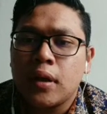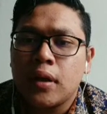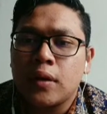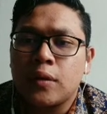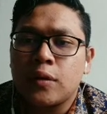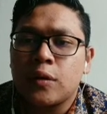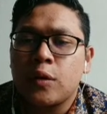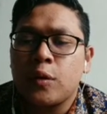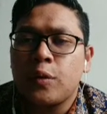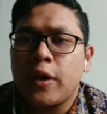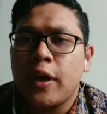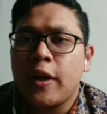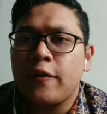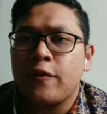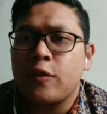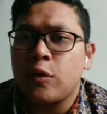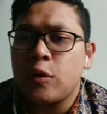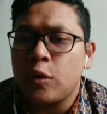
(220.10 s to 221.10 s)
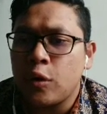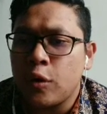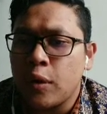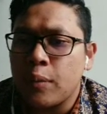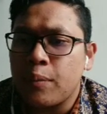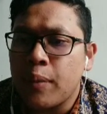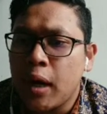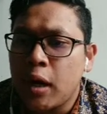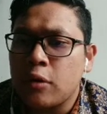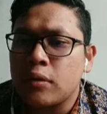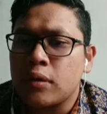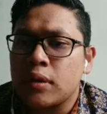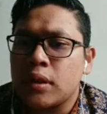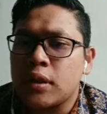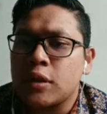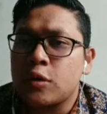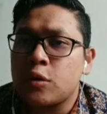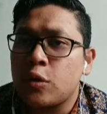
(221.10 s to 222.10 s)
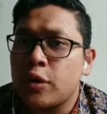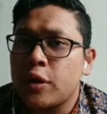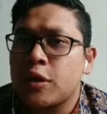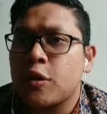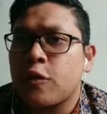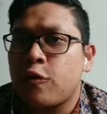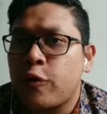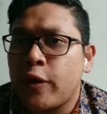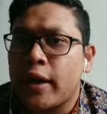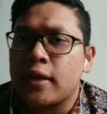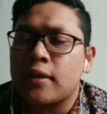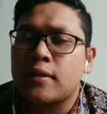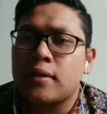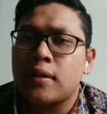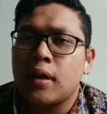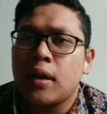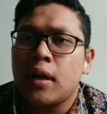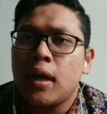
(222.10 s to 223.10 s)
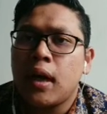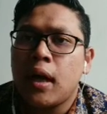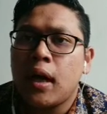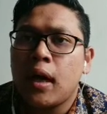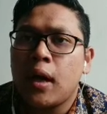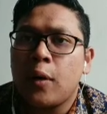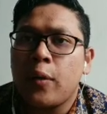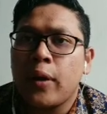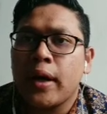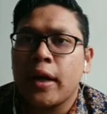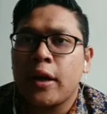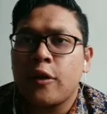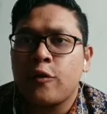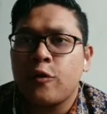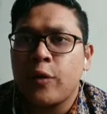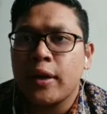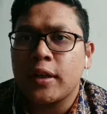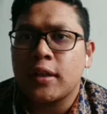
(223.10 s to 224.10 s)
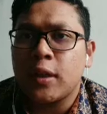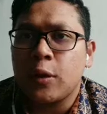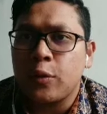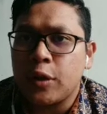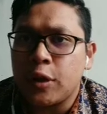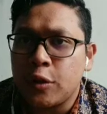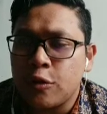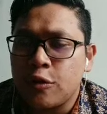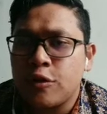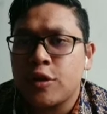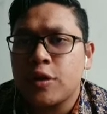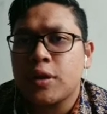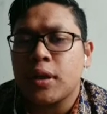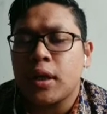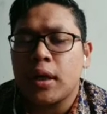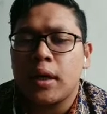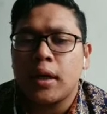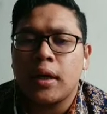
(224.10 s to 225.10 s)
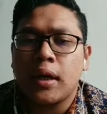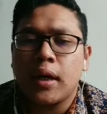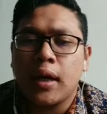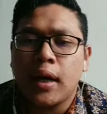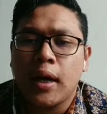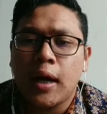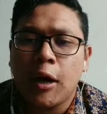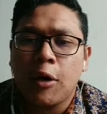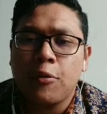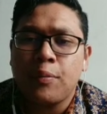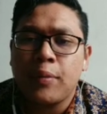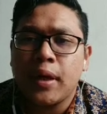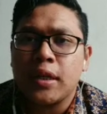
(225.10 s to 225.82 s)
So we have to know about the storage of wax, what kind of wax that we use, how